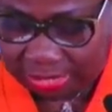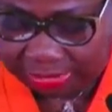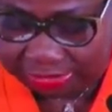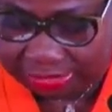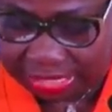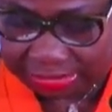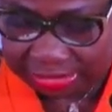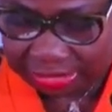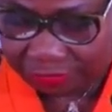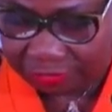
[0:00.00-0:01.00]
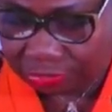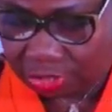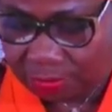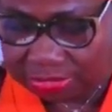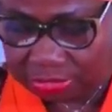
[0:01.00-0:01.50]
he said, the
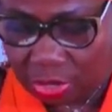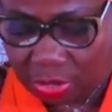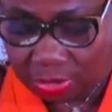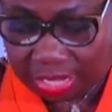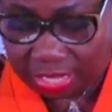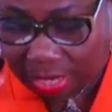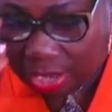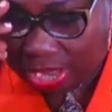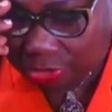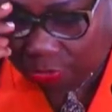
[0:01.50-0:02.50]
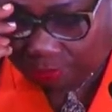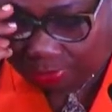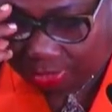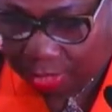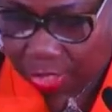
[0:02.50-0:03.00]
summit is
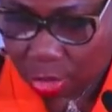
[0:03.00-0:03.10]
arguably